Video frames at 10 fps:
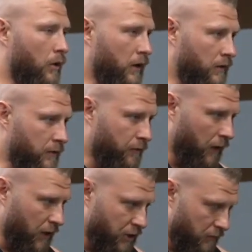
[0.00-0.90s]
into
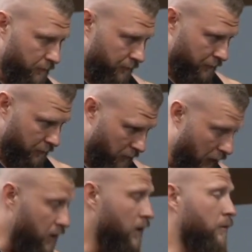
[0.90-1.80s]
flexion,
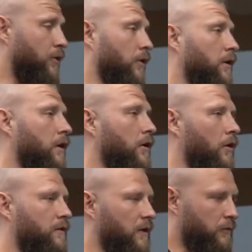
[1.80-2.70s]
right? You're only gonna
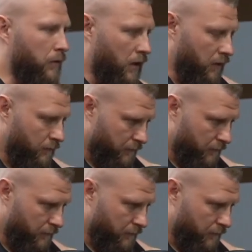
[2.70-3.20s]
go T-spine.